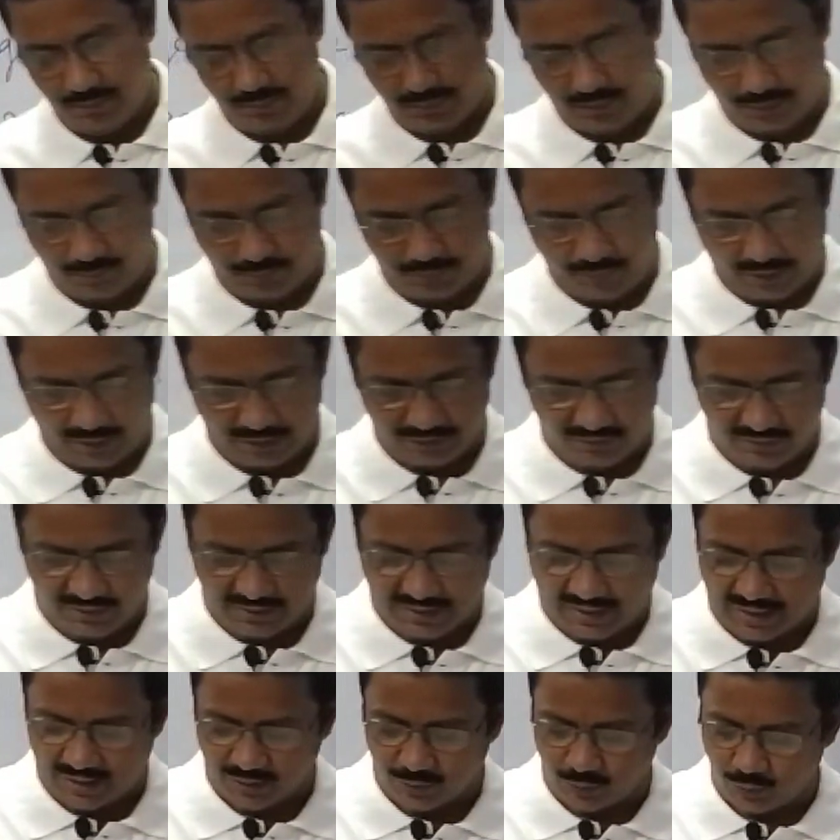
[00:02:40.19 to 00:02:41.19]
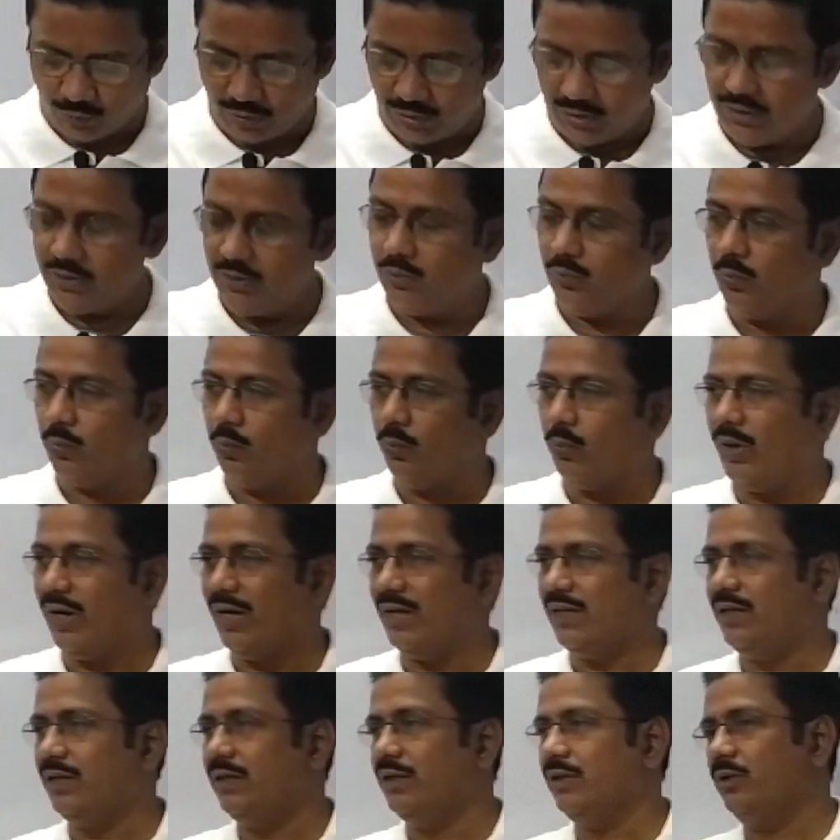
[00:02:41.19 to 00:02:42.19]
But Brazil has only
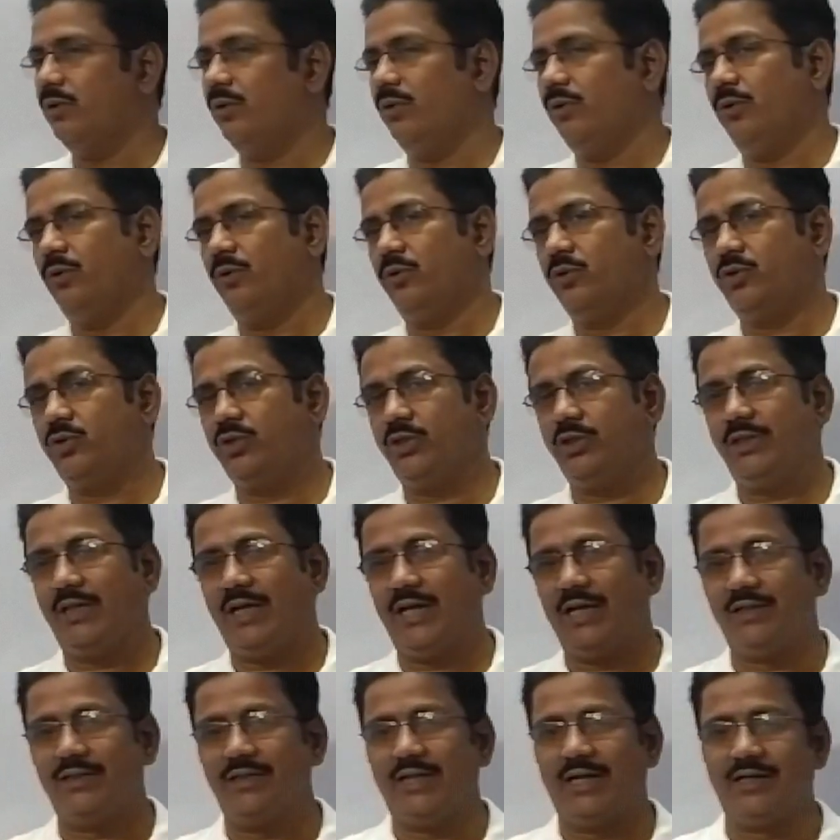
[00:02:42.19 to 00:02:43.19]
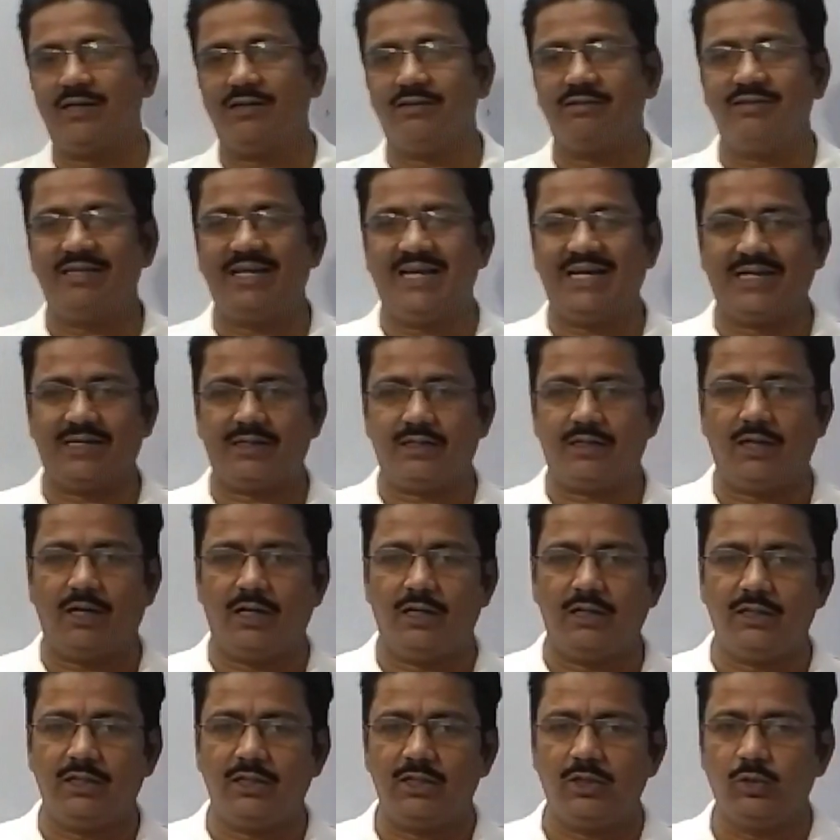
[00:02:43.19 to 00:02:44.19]
one ocean, and that is the
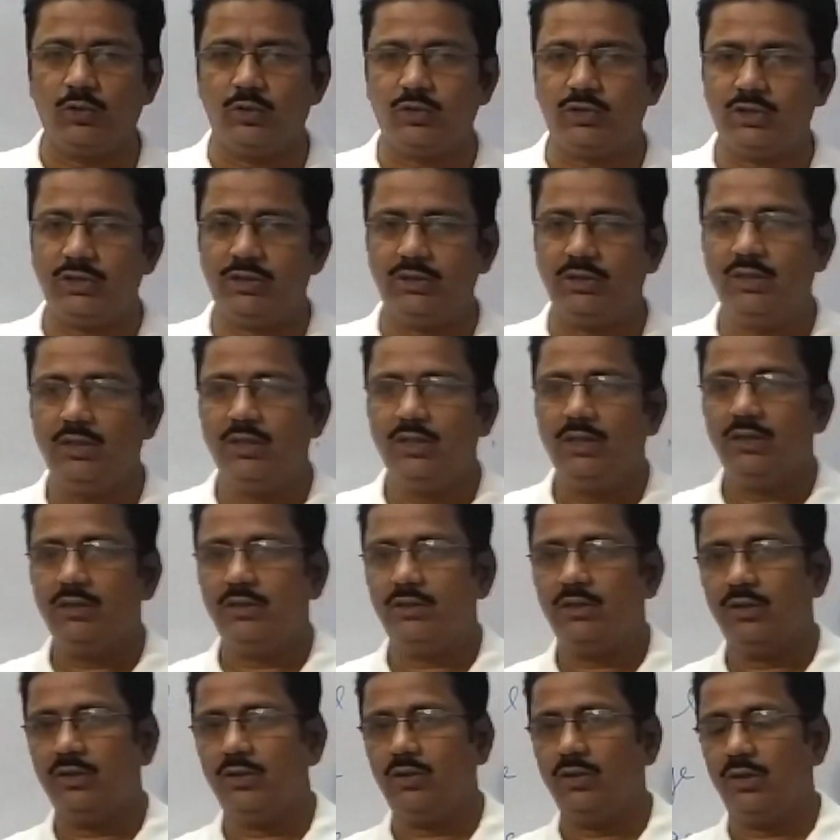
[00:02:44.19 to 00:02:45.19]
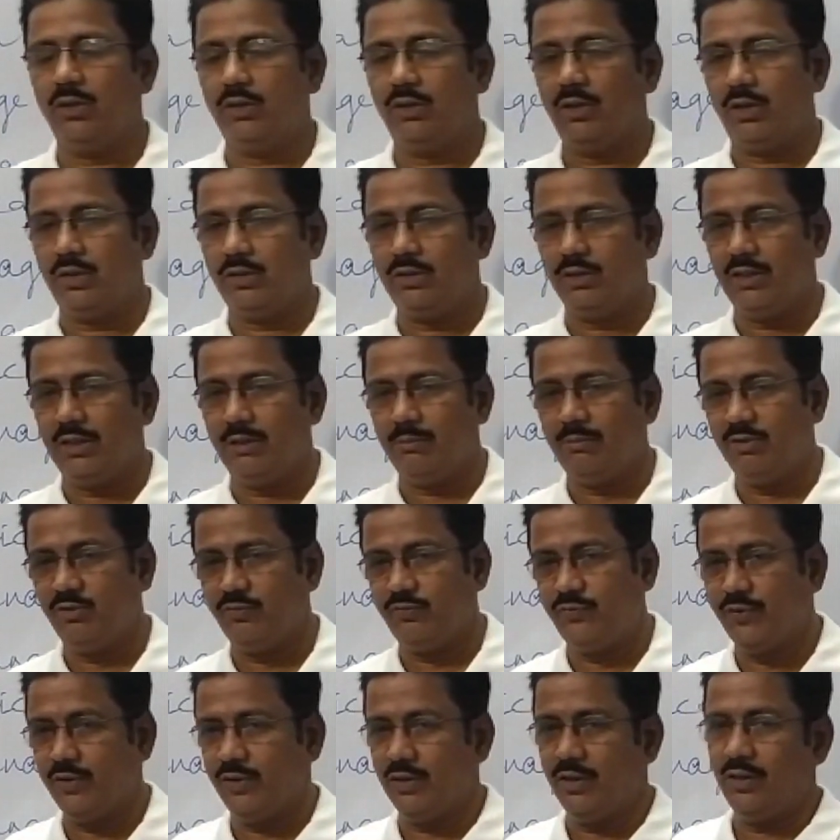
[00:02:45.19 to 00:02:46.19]
Atlantic Ocean. The northern
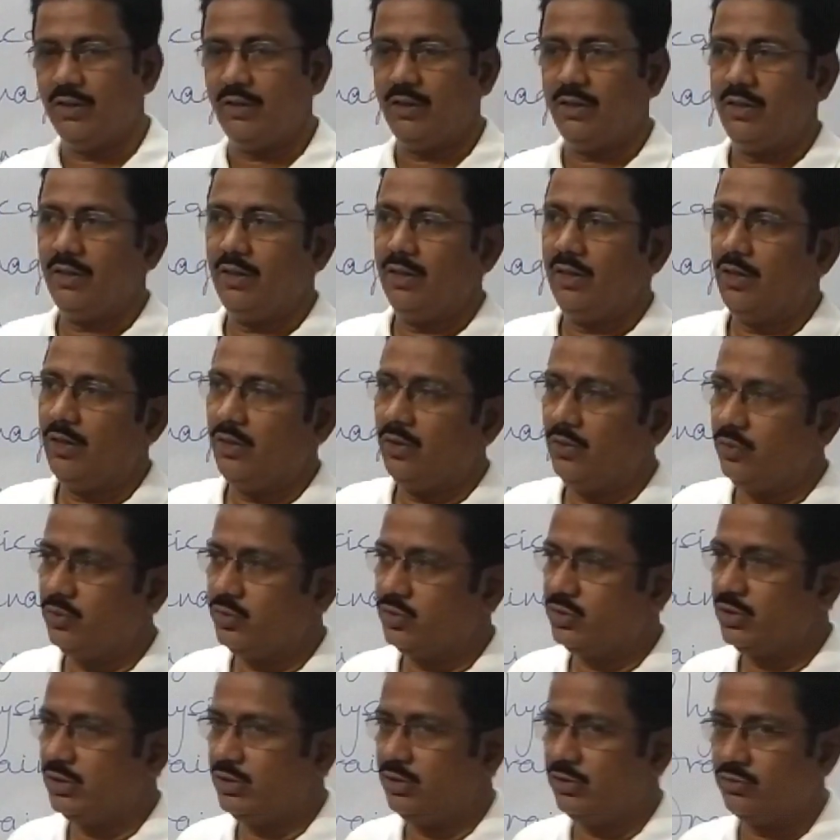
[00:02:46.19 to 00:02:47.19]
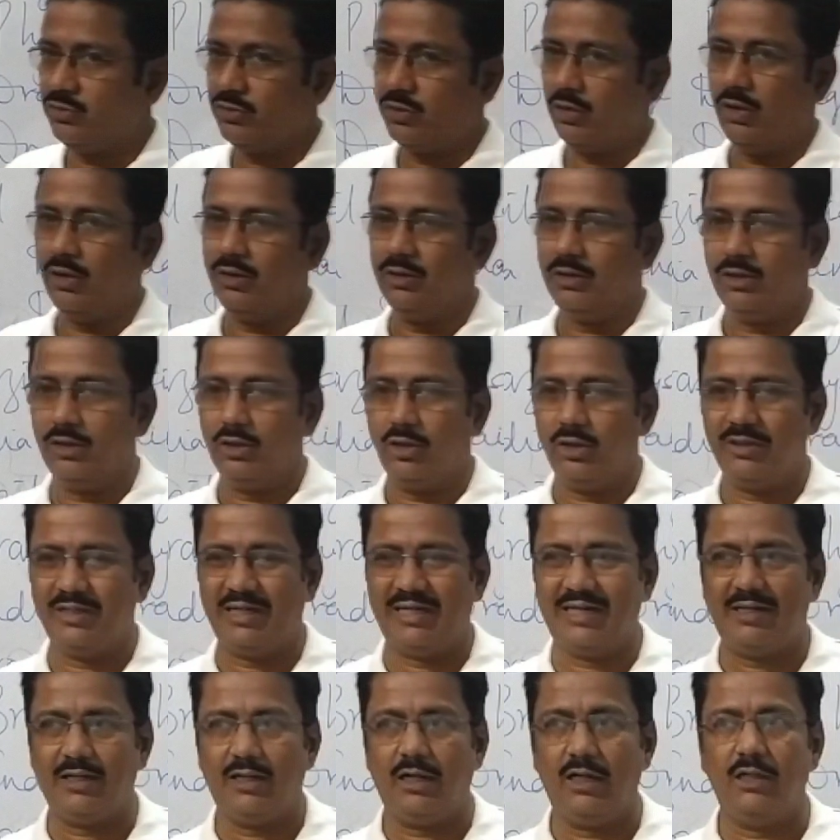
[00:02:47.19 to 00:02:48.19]
hemisphere ocean is called the North
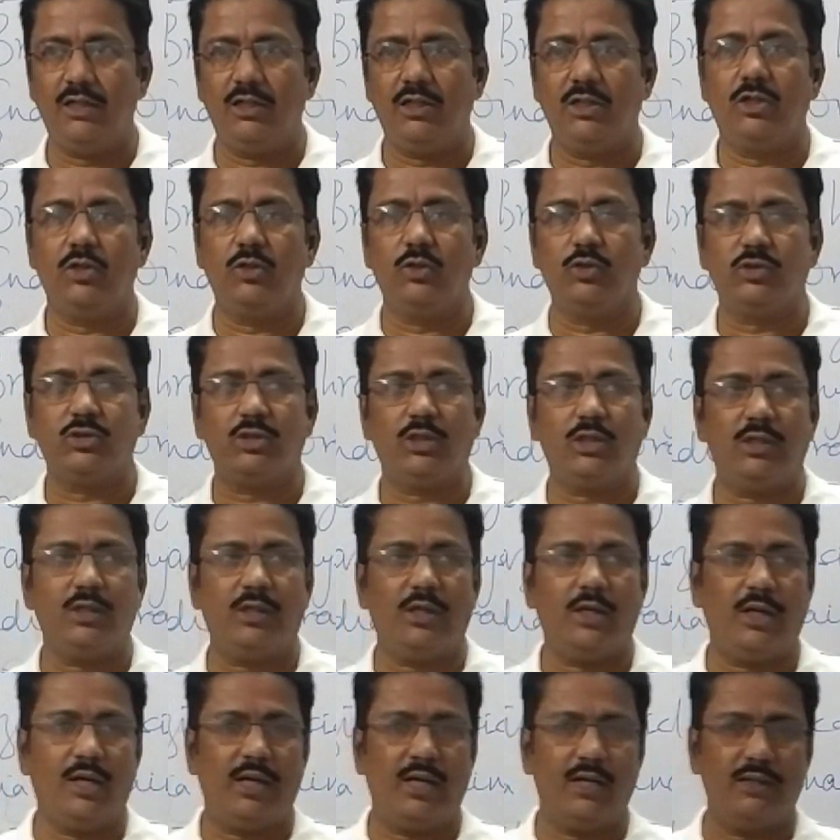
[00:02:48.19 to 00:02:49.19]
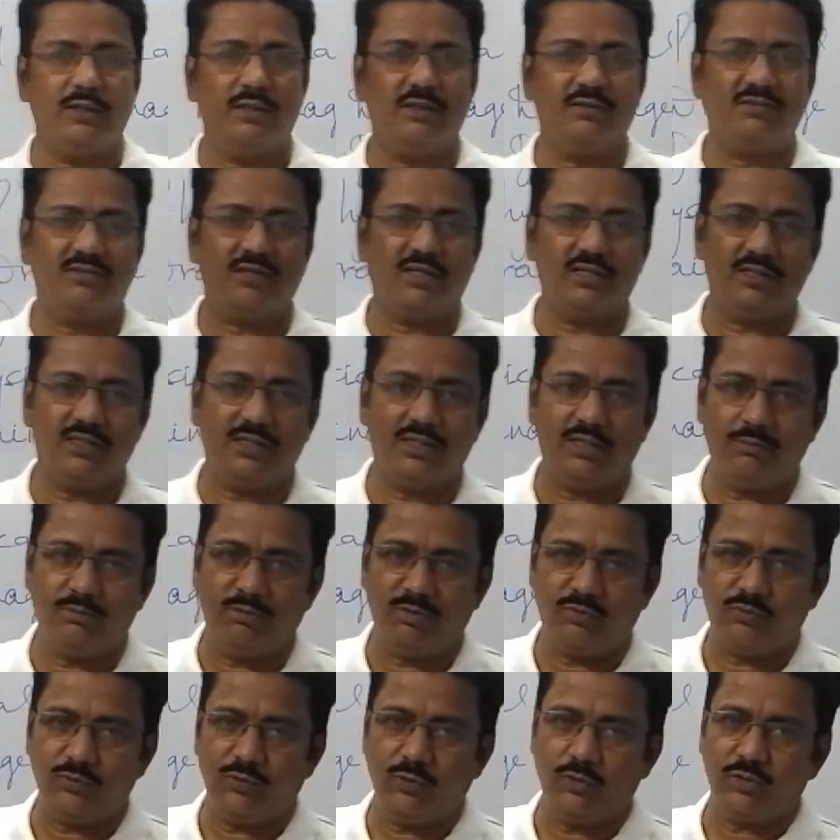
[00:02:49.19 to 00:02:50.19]
Atlantic Ocean, and the southern
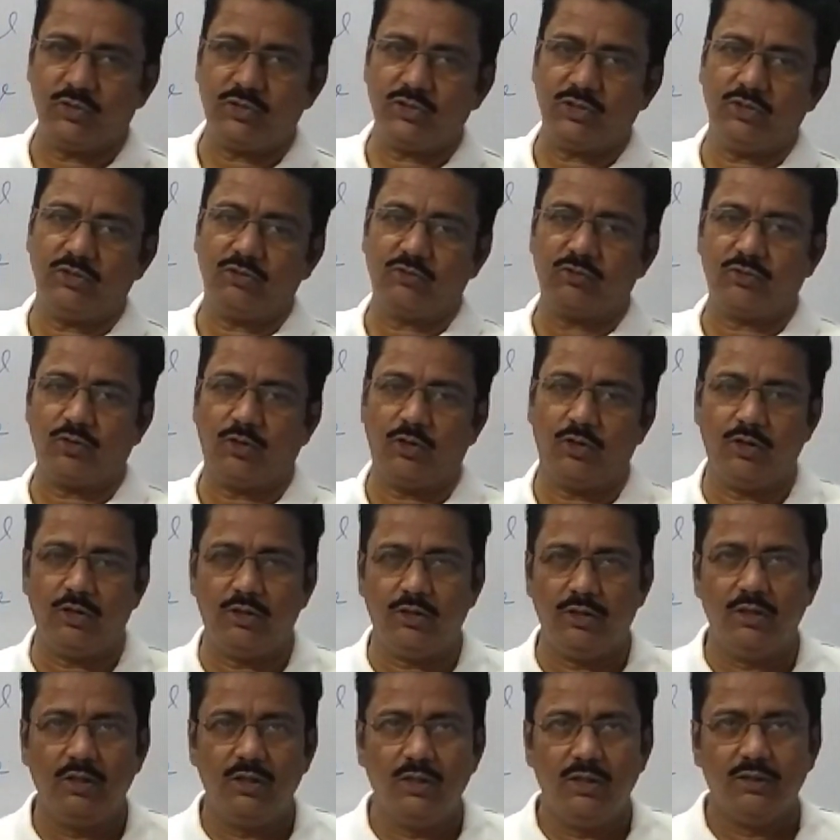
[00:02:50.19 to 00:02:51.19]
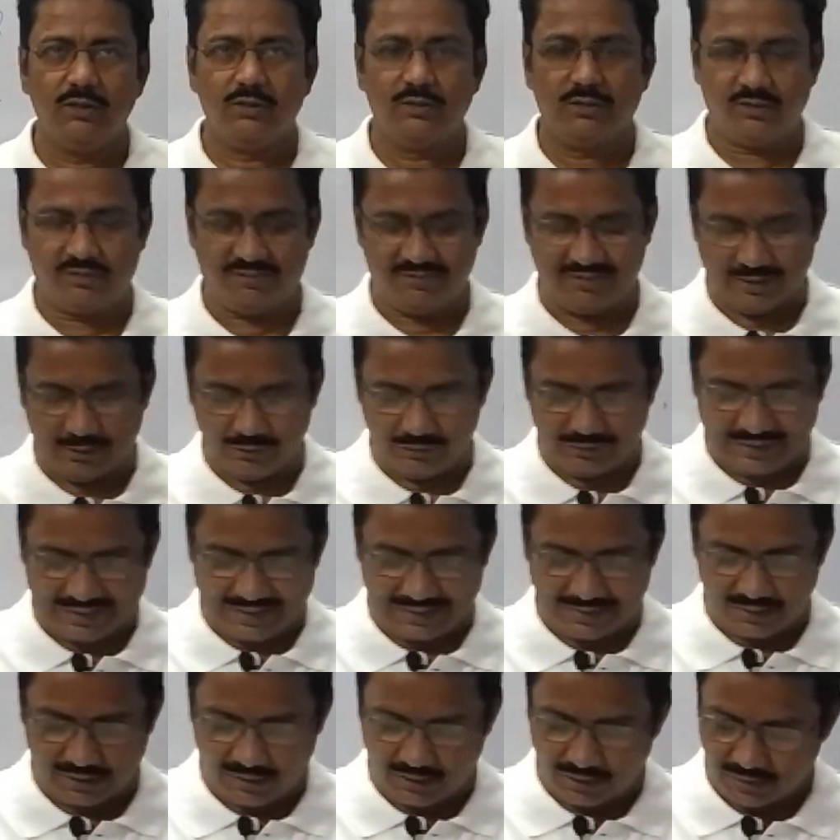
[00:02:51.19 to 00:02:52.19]
hemisphere ocean is called the South
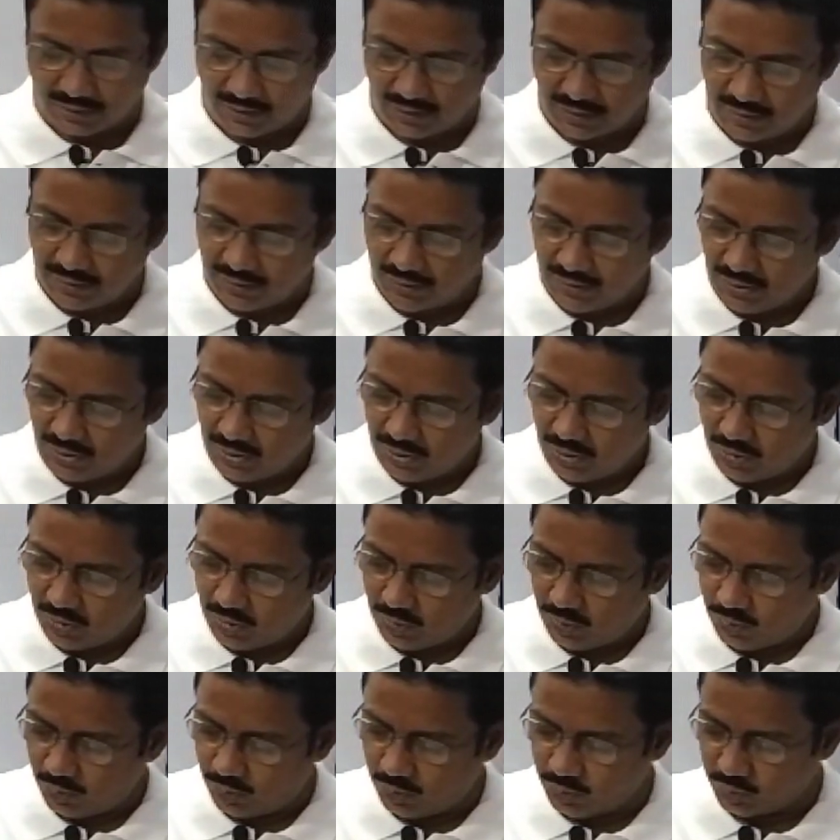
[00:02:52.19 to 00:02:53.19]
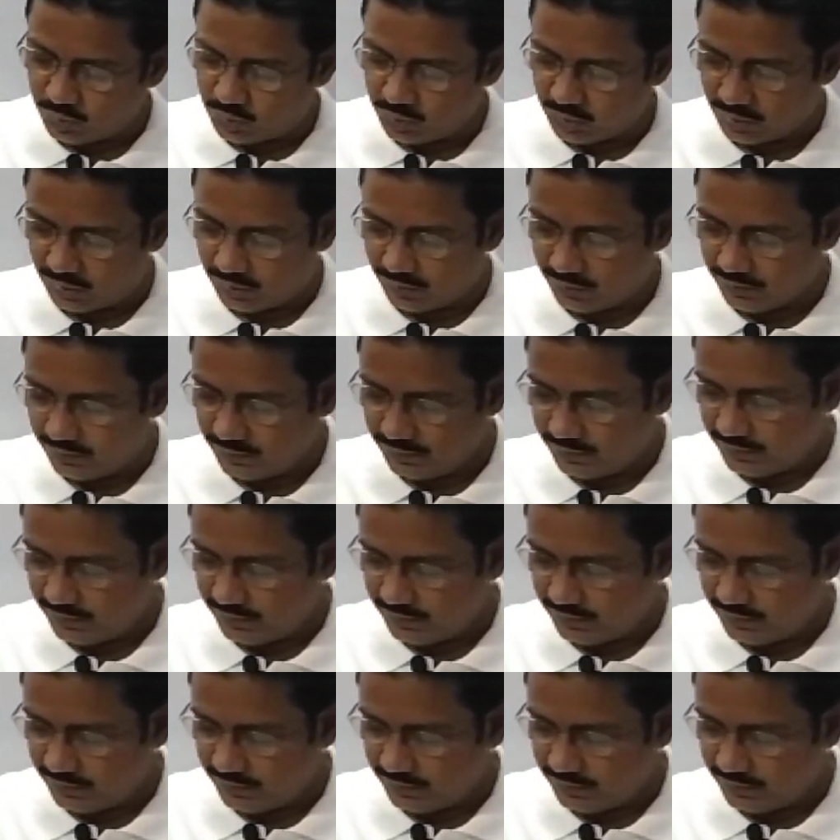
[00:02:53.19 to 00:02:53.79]
Atlantic Ocean.